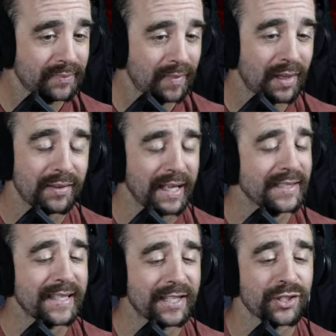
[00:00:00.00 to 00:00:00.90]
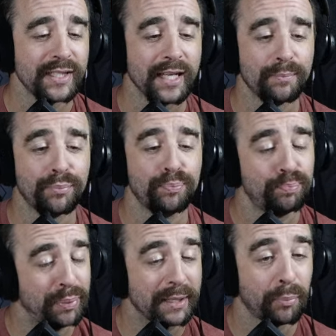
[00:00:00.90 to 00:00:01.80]
that's actually a
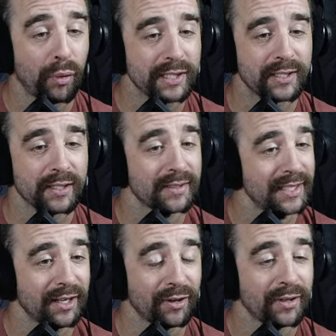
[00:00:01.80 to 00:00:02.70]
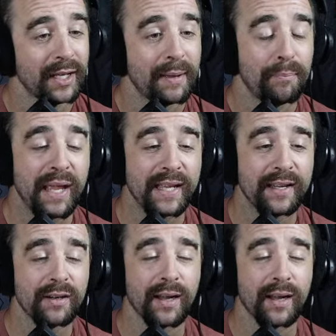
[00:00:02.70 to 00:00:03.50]
big point to, make here.